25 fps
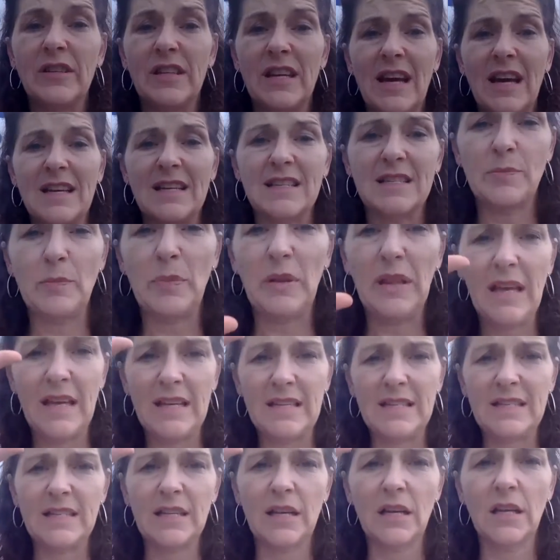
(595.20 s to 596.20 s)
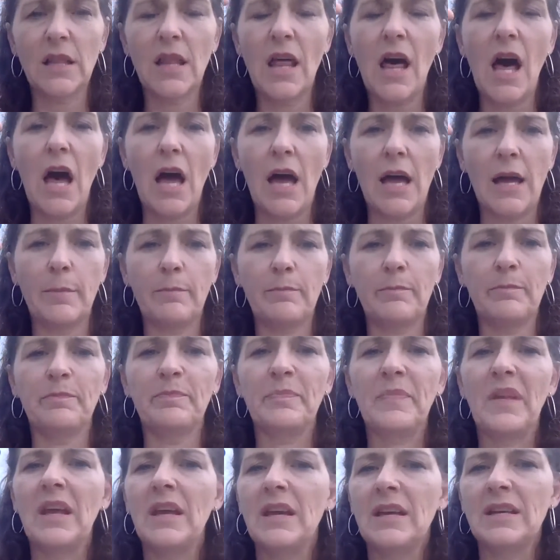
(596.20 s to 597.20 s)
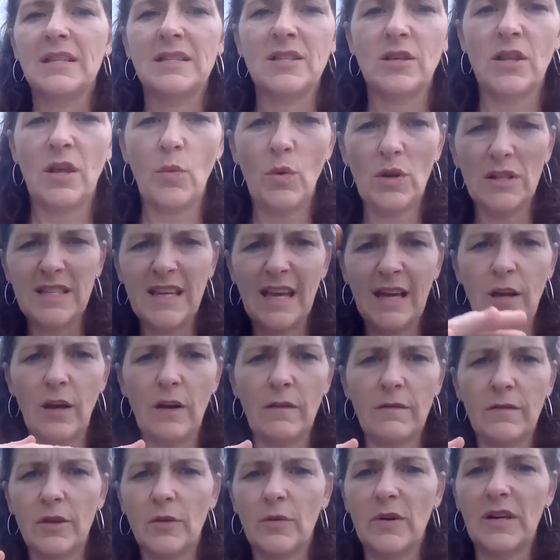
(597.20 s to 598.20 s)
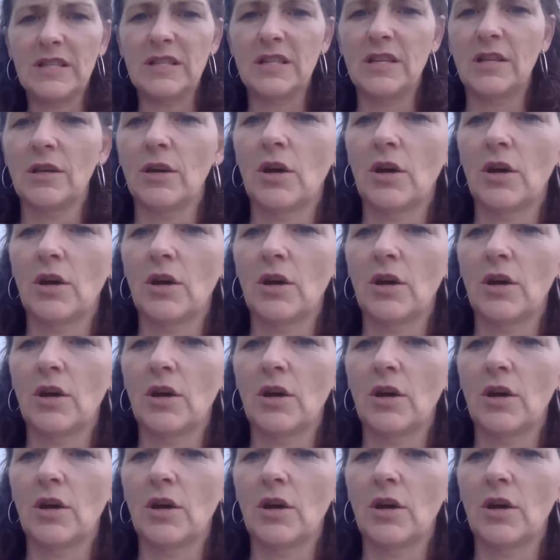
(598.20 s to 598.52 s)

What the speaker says: nice place to climb. And so they won't take over the rest of the